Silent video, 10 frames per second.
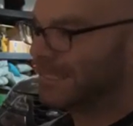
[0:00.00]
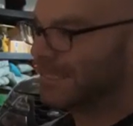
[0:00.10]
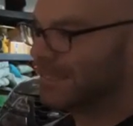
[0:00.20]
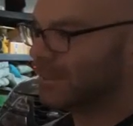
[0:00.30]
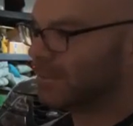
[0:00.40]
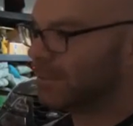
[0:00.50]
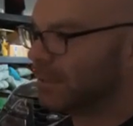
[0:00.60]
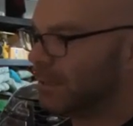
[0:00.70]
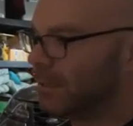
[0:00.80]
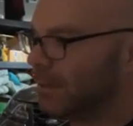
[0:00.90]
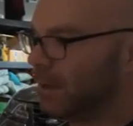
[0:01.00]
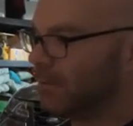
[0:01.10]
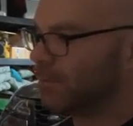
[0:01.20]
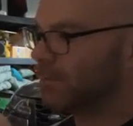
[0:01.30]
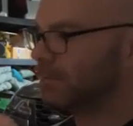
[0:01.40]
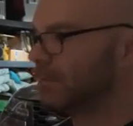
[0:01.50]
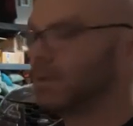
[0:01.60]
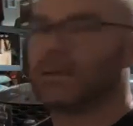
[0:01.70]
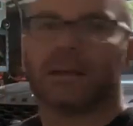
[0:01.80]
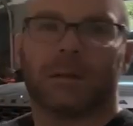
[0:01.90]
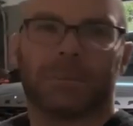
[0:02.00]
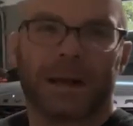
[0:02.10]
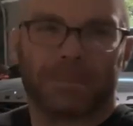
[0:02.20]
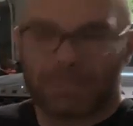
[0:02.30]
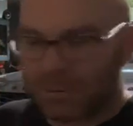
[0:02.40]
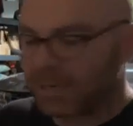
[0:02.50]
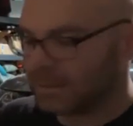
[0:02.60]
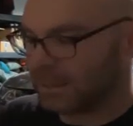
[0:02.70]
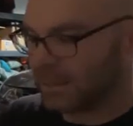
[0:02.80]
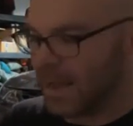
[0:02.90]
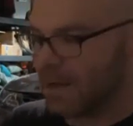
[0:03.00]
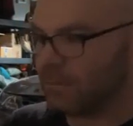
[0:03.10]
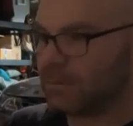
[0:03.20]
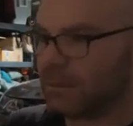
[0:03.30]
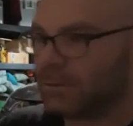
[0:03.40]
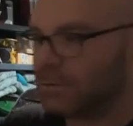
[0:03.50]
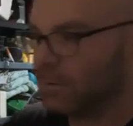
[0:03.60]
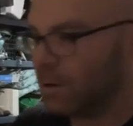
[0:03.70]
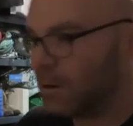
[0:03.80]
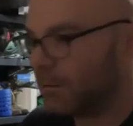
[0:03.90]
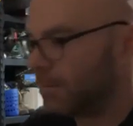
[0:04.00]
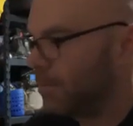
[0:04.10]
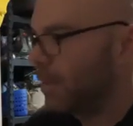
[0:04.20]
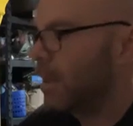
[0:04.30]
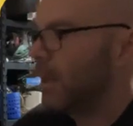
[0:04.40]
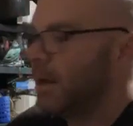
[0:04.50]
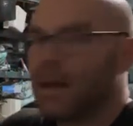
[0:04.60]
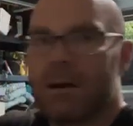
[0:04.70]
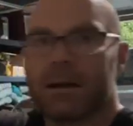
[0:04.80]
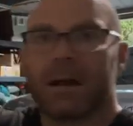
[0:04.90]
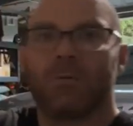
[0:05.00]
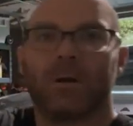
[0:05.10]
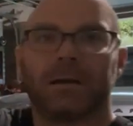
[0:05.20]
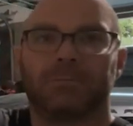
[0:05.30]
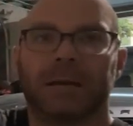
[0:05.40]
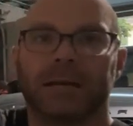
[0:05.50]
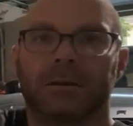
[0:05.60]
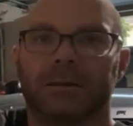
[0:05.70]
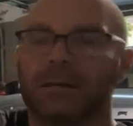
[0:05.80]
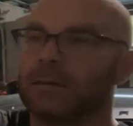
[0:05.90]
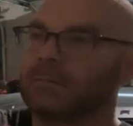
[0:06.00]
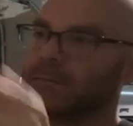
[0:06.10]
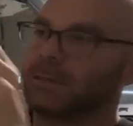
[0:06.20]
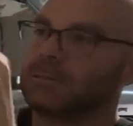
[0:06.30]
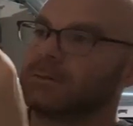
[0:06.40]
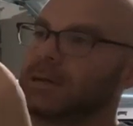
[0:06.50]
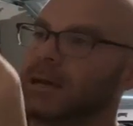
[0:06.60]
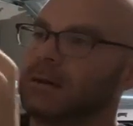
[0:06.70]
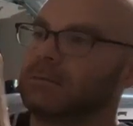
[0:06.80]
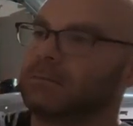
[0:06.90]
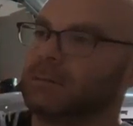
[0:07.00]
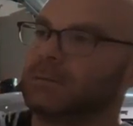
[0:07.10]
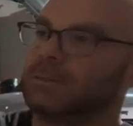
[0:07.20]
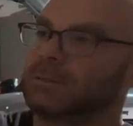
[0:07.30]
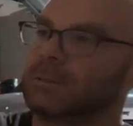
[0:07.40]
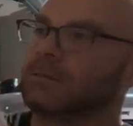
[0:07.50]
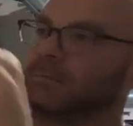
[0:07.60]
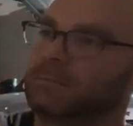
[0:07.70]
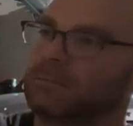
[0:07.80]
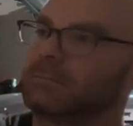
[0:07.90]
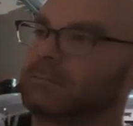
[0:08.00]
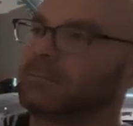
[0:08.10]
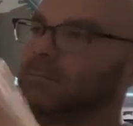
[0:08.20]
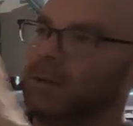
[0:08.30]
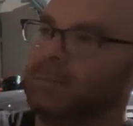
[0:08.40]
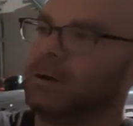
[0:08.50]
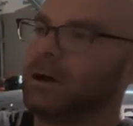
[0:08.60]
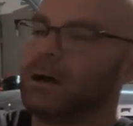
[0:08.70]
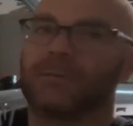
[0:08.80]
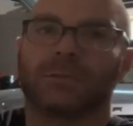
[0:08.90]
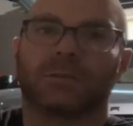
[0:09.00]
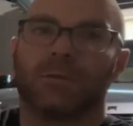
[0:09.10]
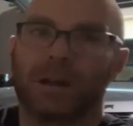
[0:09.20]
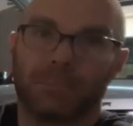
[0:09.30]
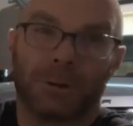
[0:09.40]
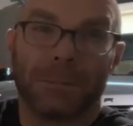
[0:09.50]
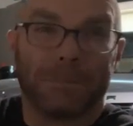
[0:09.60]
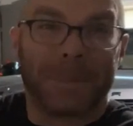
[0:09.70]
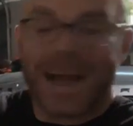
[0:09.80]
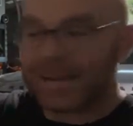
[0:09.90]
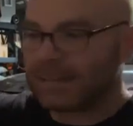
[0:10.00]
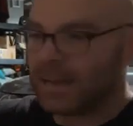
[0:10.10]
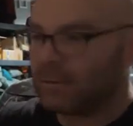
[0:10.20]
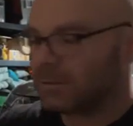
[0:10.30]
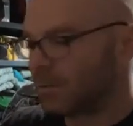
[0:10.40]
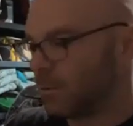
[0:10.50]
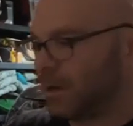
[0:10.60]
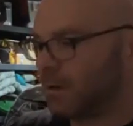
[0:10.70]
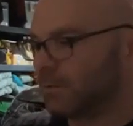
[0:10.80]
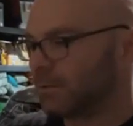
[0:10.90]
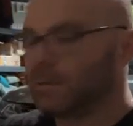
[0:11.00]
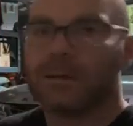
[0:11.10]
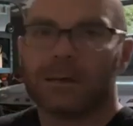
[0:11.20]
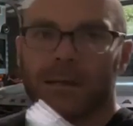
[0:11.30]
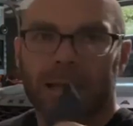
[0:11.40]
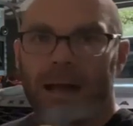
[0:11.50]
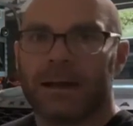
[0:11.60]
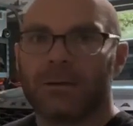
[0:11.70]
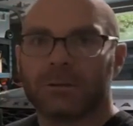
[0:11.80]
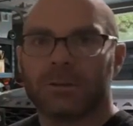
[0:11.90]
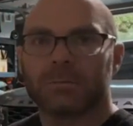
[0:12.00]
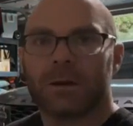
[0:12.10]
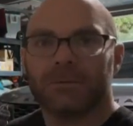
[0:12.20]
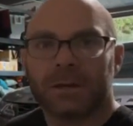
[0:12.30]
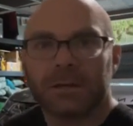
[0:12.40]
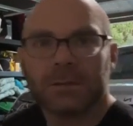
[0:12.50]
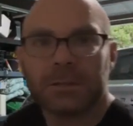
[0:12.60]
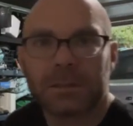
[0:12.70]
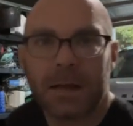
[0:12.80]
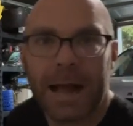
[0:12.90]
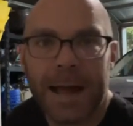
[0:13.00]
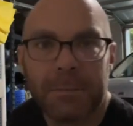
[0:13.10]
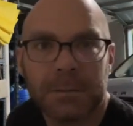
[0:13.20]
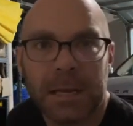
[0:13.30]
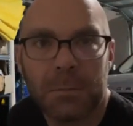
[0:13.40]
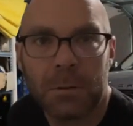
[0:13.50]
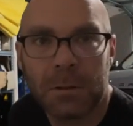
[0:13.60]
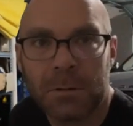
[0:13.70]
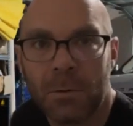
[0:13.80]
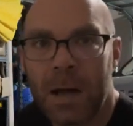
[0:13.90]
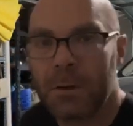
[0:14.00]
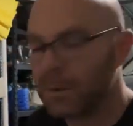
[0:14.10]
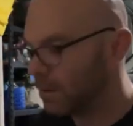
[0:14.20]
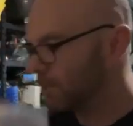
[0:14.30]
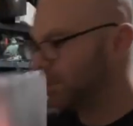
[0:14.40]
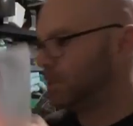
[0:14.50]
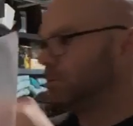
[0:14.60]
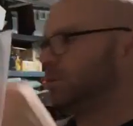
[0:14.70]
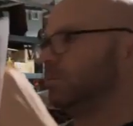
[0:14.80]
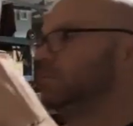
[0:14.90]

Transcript: it's still sticky enough. But I pressed it down a little too hard. And now I got wet paint on there. And so now I'm just gonna wipe it off. So when I put it back down somewhere else, I don't use my fingers. Your tape works quite well for you too.